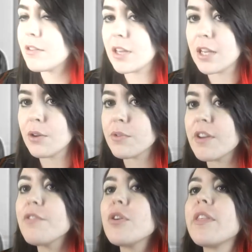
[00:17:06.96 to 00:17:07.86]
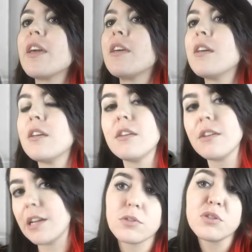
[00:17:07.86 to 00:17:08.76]
He knows everything.
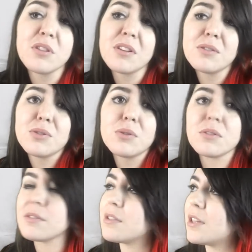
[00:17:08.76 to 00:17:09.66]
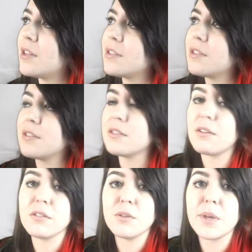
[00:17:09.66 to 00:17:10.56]
These are just little doodles, and this is an
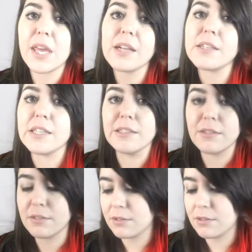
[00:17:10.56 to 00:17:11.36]
all-knowing alien.